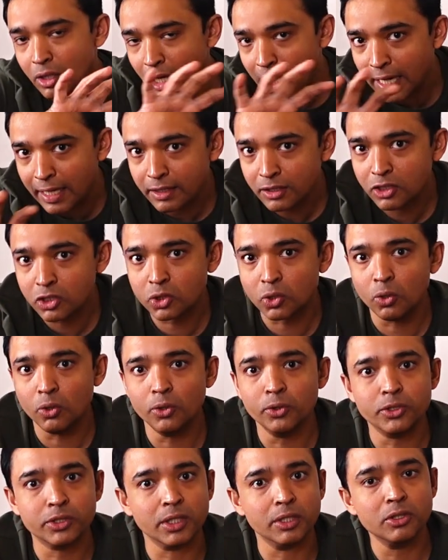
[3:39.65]
and the
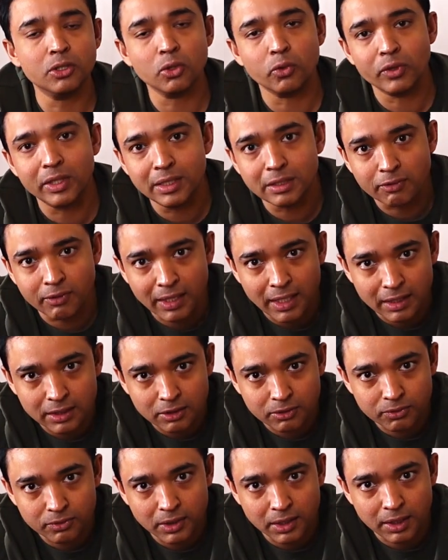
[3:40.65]
solution to reach
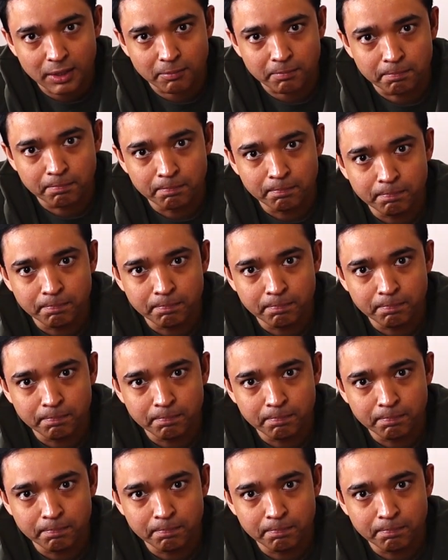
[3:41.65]
financial freedom.